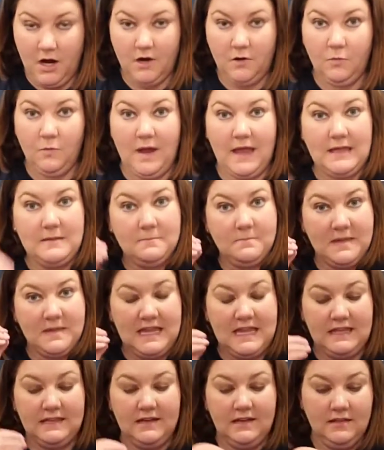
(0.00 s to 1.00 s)
our white
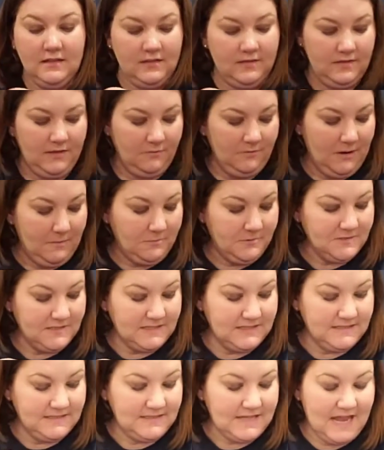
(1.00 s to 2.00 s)
bead that
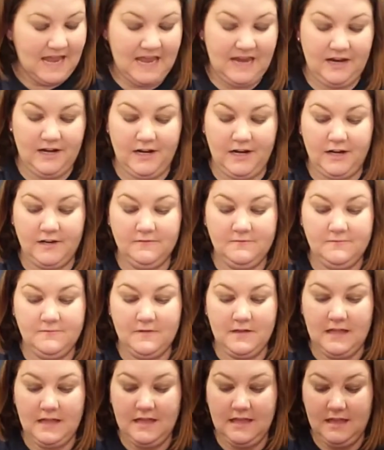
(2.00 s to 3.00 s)
represents air,
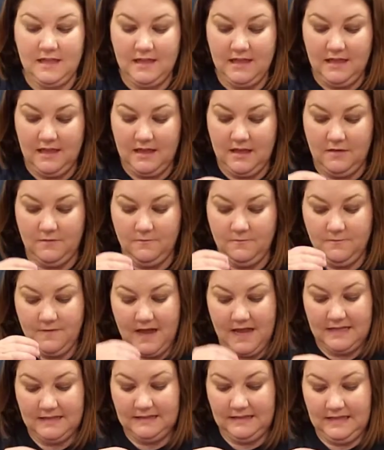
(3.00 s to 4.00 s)
and
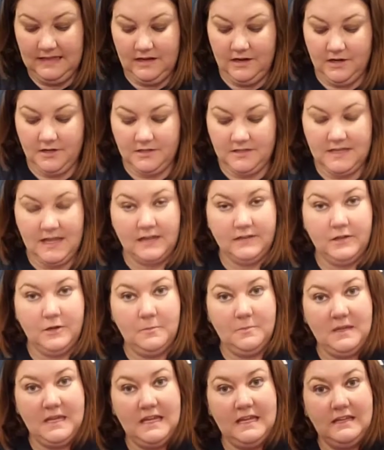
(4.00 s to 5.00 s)
finally our
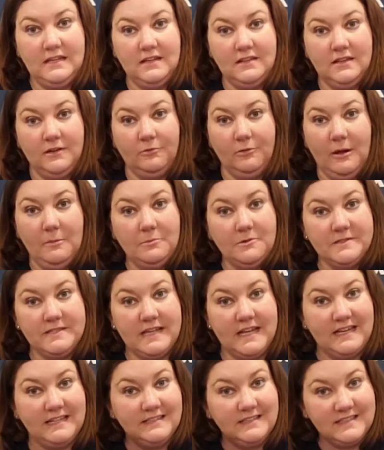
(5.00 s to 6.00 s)
yellow bead that
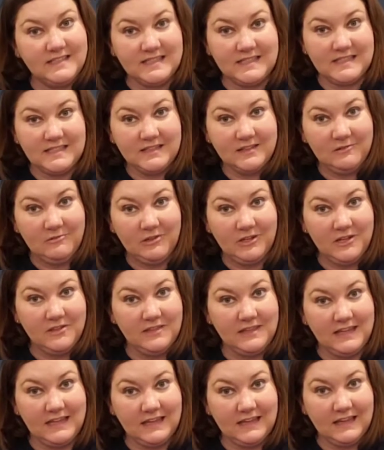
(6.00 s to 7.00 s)
represents, what do you
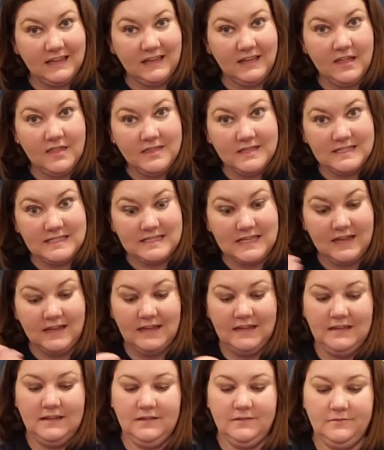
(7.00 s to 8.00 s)
think? The
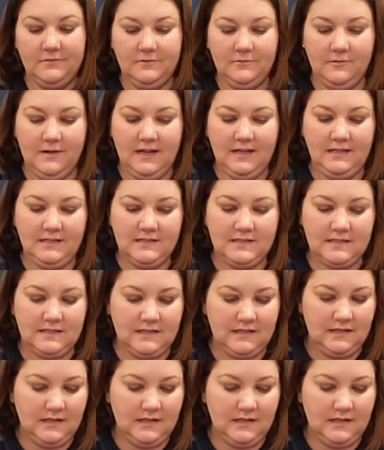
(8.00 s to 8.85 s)
sun, right?